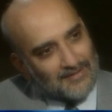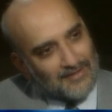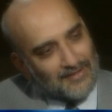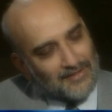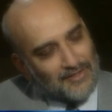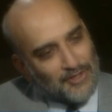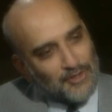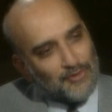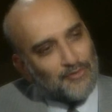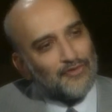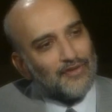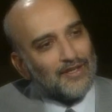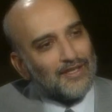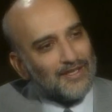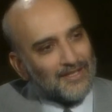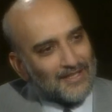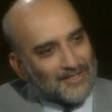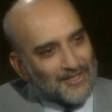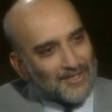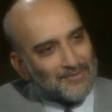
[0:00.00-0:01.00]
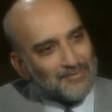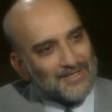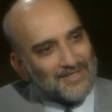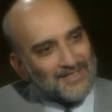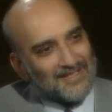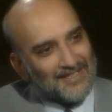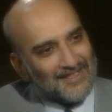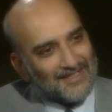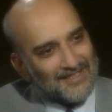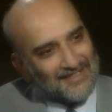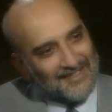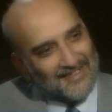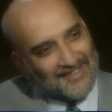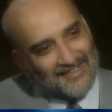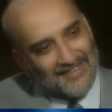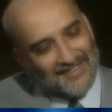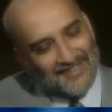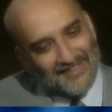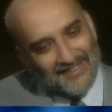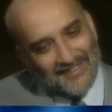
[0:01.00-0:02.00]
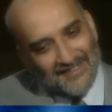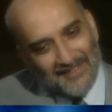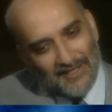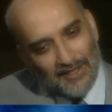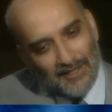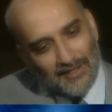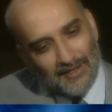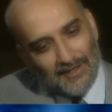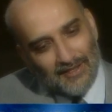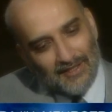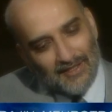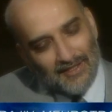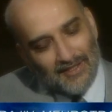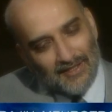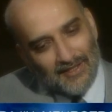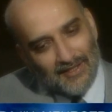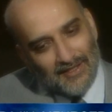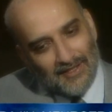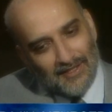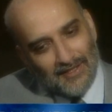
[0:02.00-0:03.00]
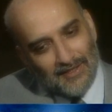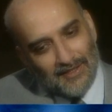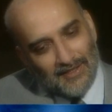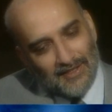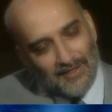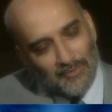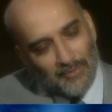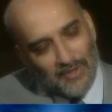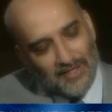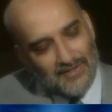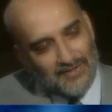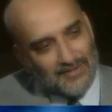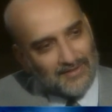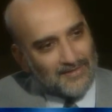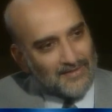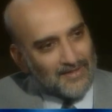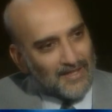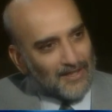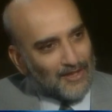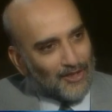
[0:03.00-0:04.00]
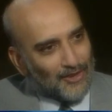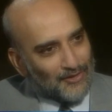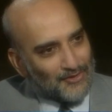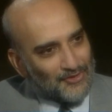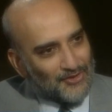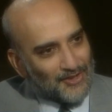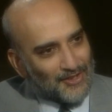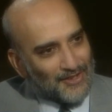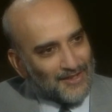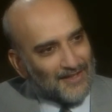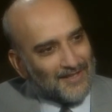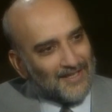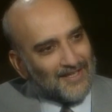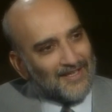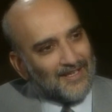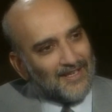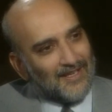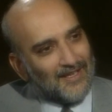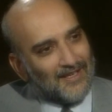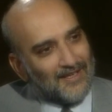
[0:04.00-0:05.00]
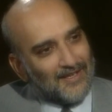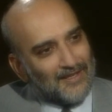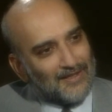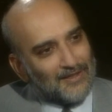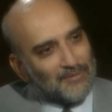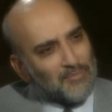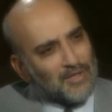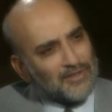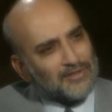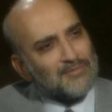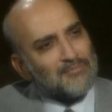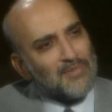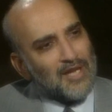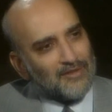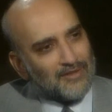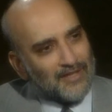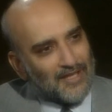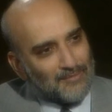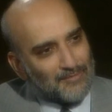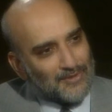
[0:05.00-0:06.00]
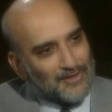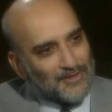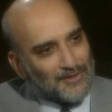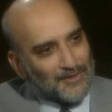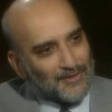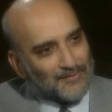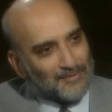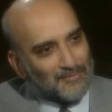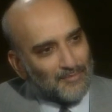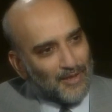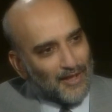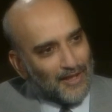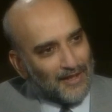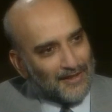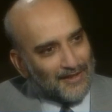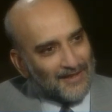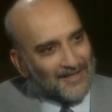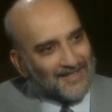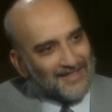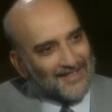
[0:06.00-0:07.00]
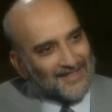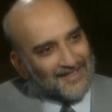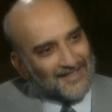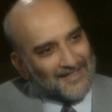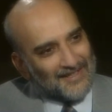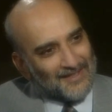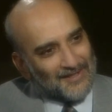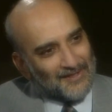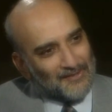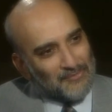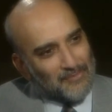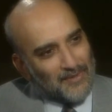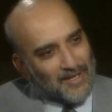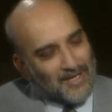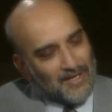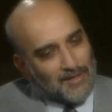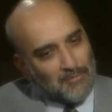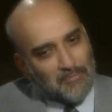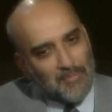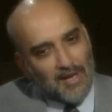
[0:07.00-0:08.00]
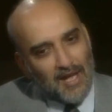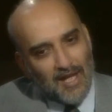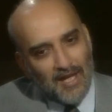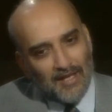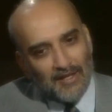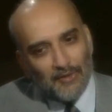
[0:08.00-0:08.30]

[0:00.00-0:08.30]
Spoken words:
new thinking, shall we say, in Western psychology and modern biochemistry of the brain, whereby